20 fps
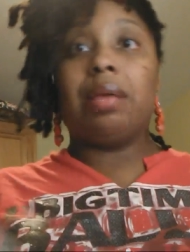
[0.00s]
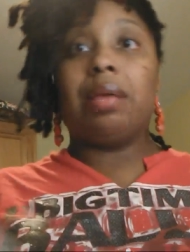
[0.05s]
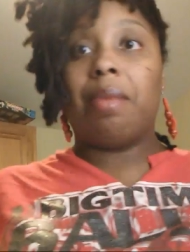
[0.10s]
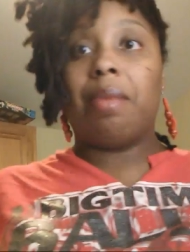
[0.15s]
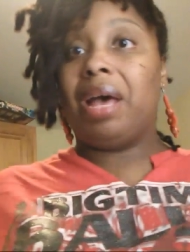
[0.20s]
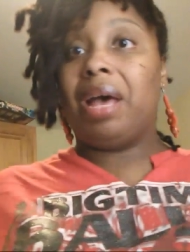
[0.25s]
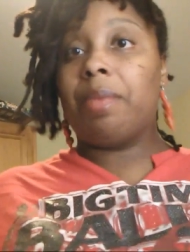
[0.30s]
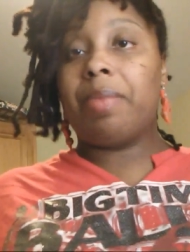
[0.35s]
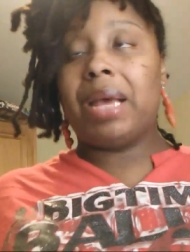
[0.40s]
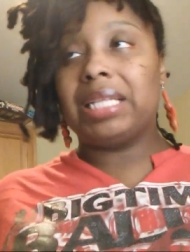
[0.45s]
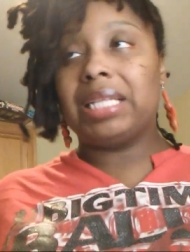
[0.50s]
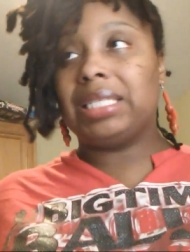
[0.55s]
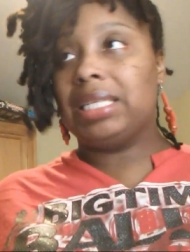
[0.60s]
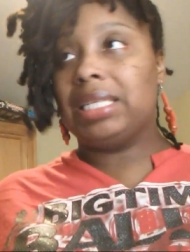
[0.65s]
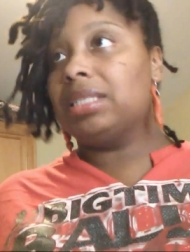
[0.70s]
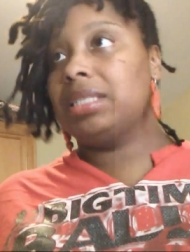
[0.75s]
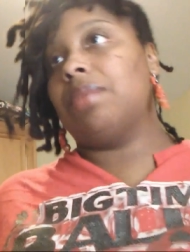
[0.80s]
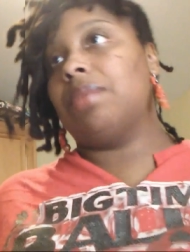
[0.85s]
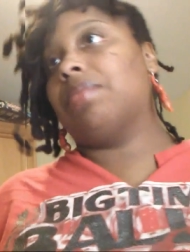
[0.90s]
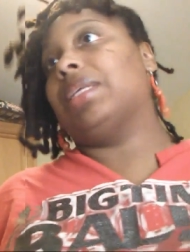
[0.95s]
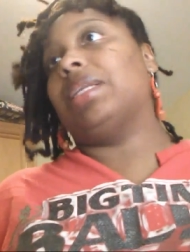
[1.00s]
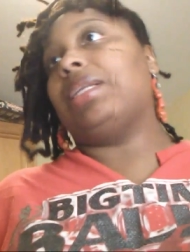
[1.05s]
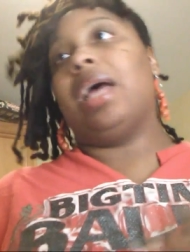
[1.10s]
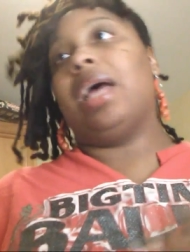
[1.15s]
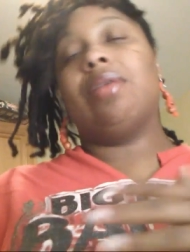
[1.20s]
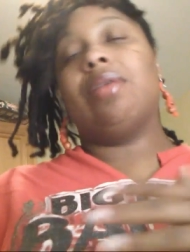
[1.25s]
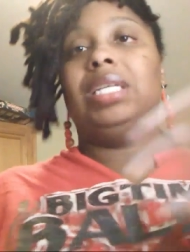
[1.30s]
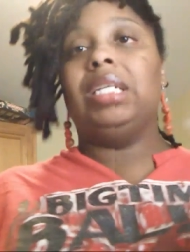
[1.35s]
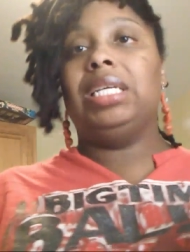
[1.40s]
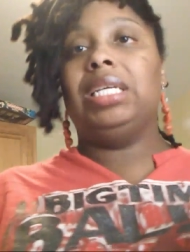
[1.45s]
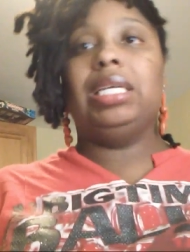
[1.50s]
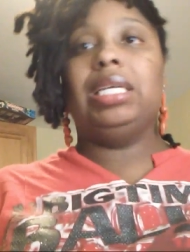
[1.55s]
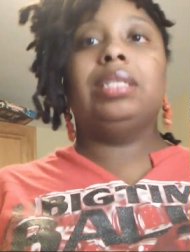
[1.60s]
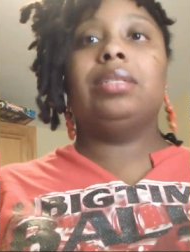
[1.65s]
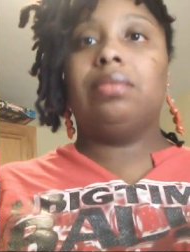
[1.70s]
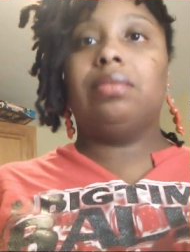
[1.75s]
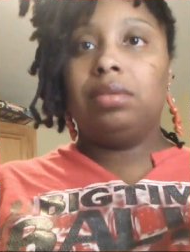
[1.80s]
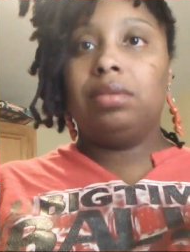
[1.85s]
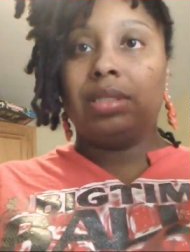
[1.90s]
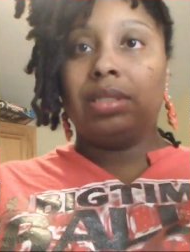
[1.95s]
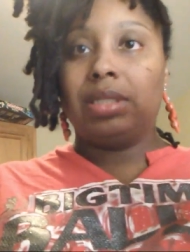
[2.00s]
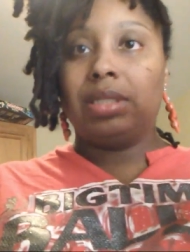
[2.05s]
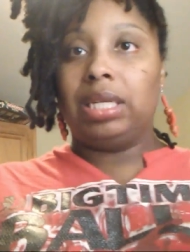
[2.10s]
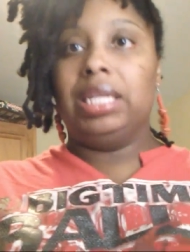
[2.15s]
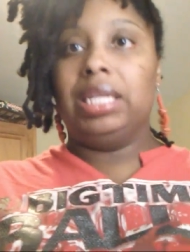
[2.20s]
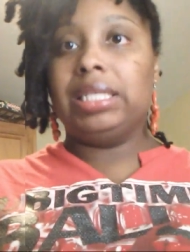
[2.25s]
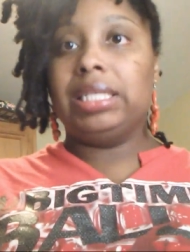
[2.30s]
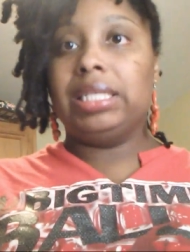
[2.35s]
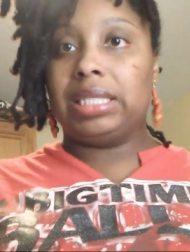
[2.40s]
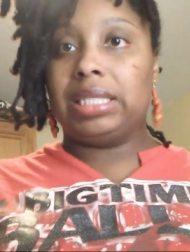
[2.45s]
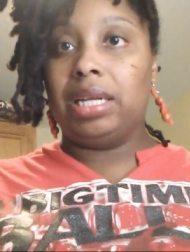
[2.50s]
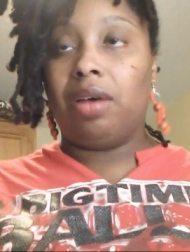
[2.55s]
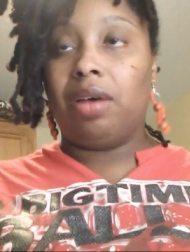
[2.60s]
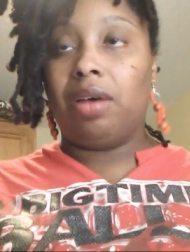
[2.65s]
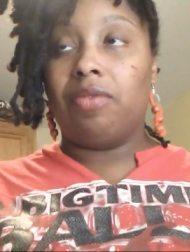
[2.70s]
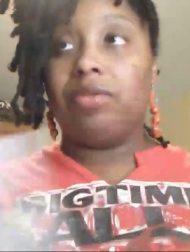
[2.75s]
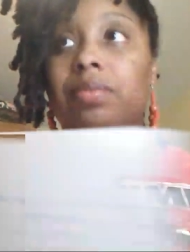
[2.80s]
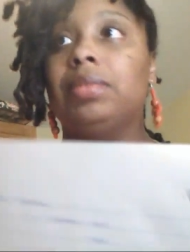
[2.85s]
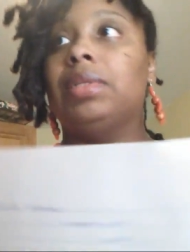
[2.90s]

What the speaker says: I might buy 10 of something. I don't need to list 10 of them.